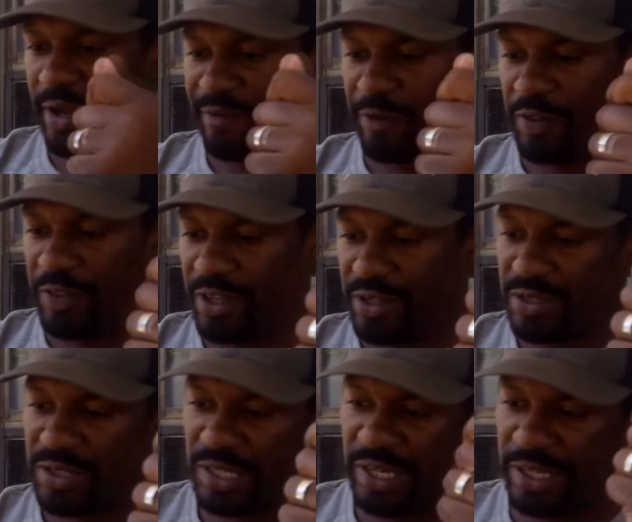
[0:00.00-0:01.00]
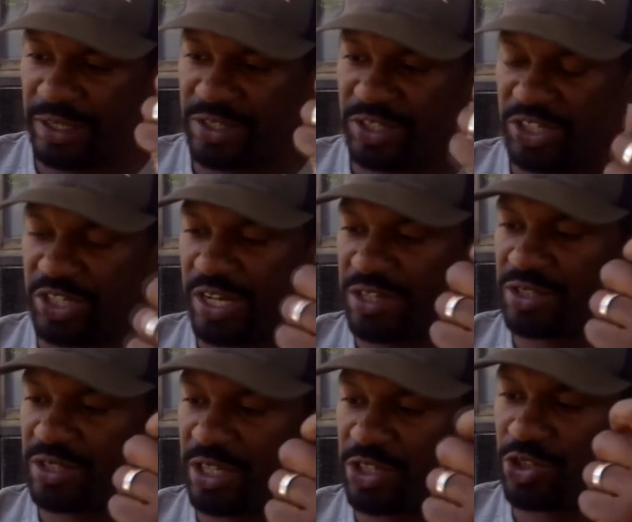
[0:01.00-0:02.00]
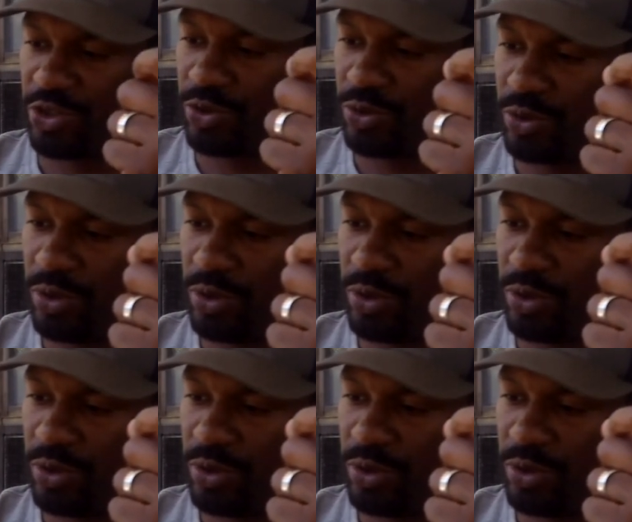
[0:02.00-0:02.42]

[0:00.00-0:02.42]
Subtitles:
For this, it suggests that you